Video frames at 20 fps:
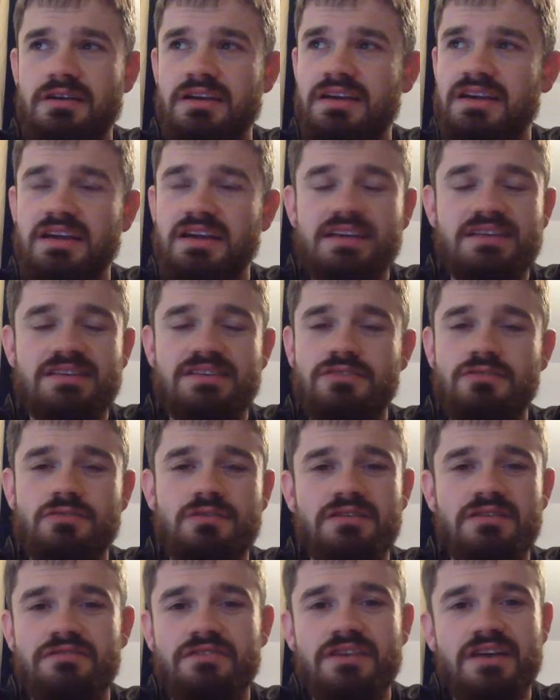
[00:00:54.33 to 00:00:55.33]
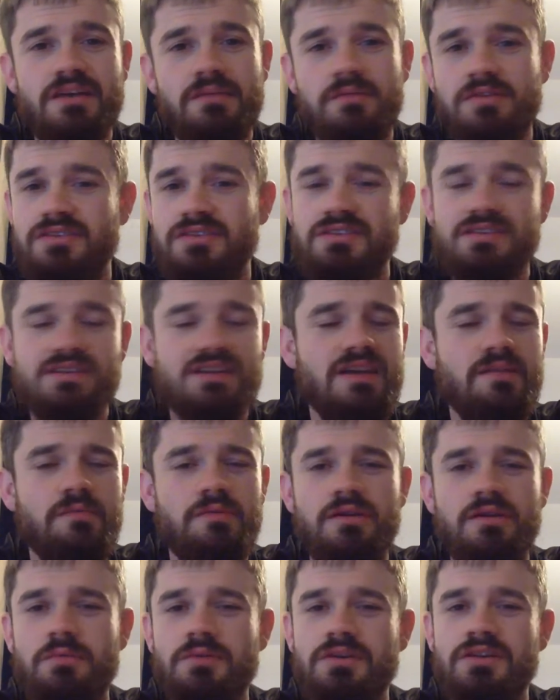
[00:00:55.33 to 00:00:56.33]
It's doing it for images.
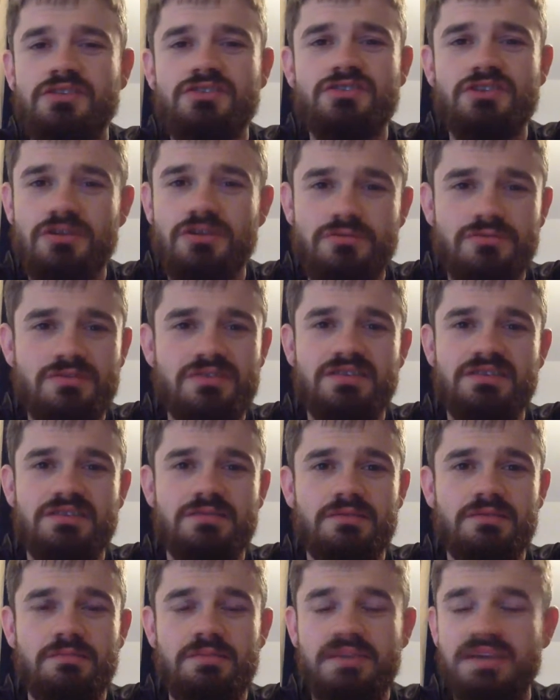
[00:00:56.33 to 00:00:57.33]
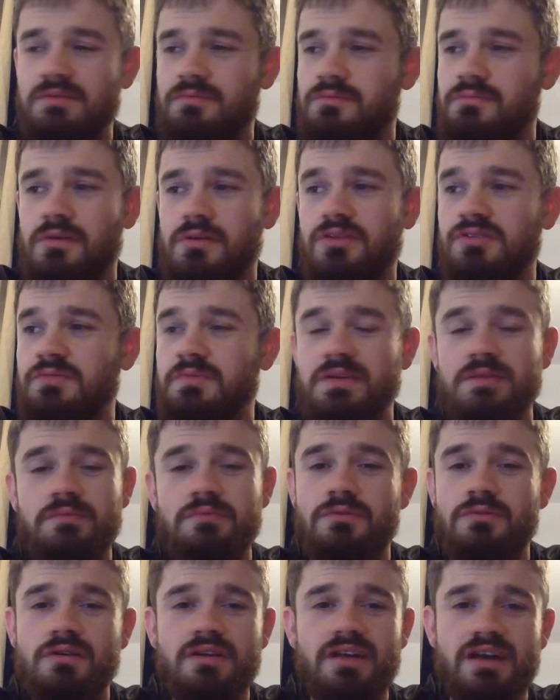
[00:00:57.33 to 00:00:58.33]
Keeping up with the Joneses. Most
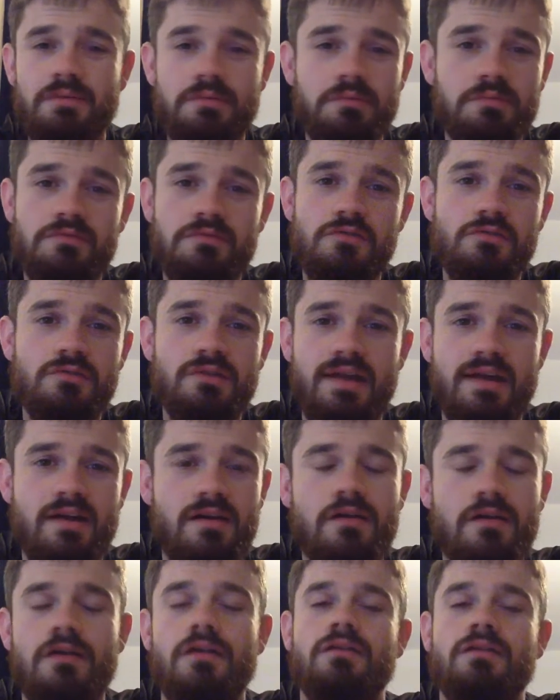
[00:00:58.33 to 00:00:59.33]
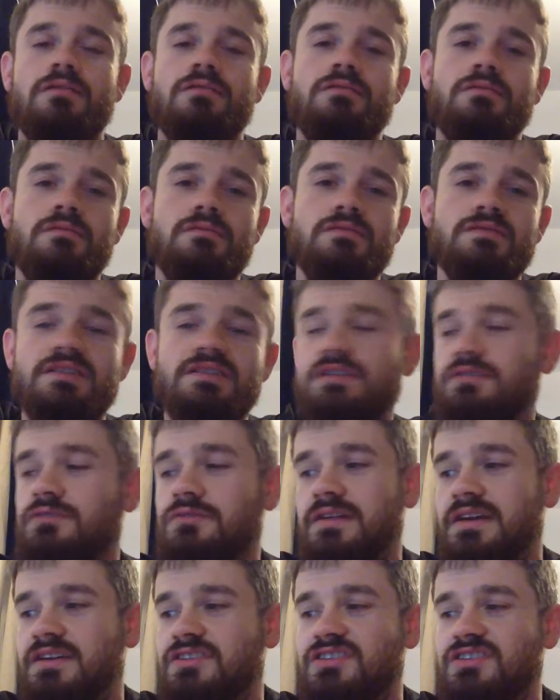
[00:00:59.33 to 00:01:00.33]
people aren't happy with who they are. So they
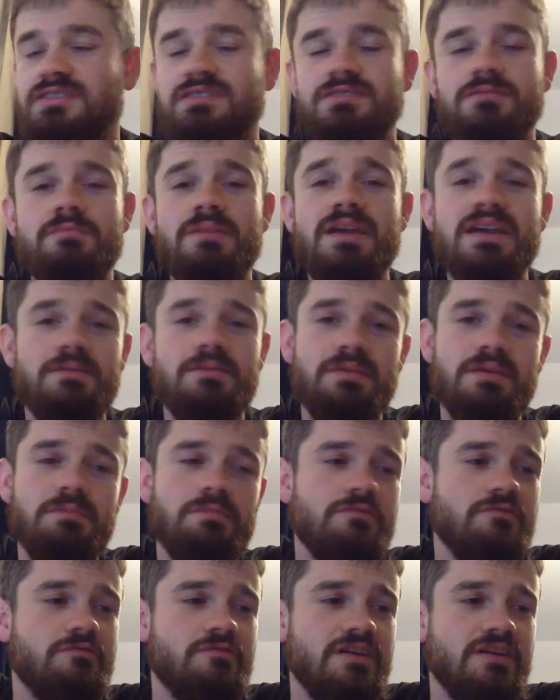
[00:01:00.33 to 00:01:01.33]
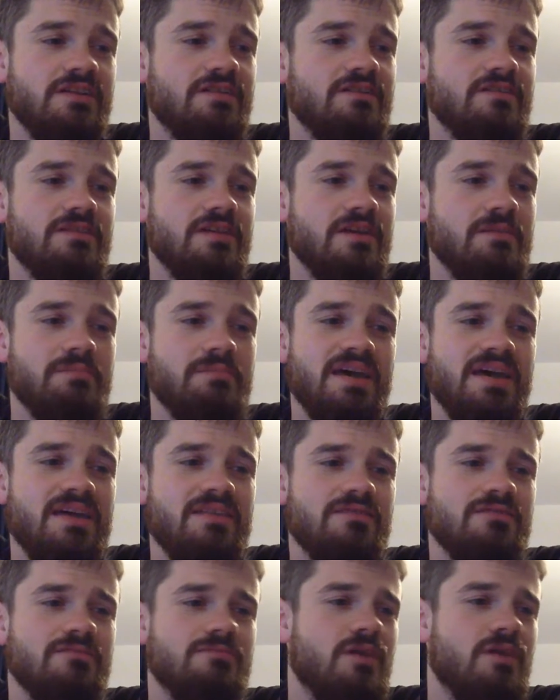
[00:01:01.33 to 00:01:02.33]
do that shit to make people think that they're
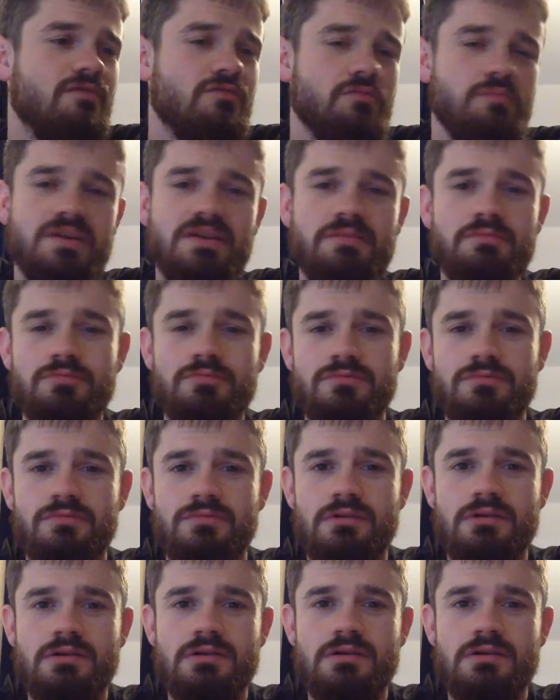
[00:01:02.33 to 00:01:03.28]
better than other people.